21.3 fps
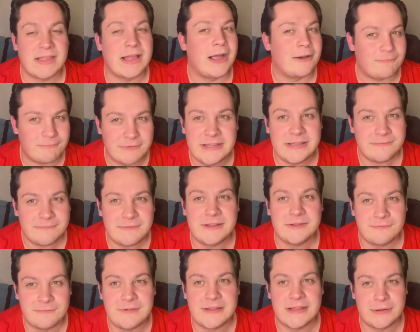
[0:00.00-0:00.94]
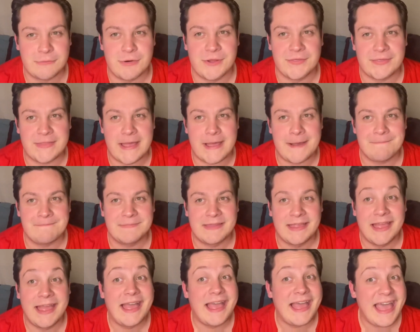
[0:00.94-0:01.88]
I really, really, really want that.
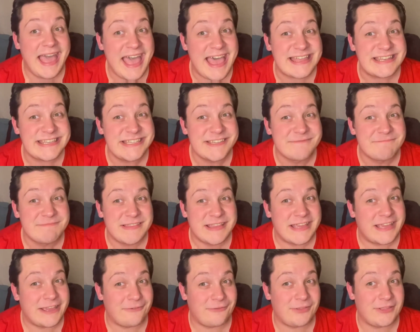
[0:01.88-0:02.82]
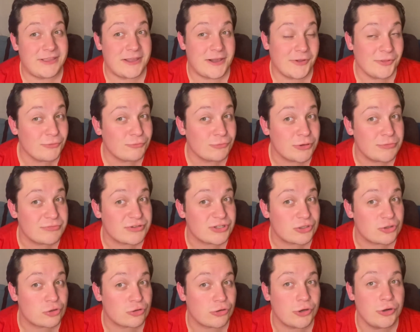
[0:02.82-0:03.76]
And if the other rumours are
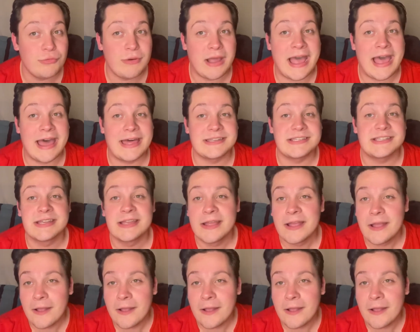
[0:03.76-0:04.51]
true, and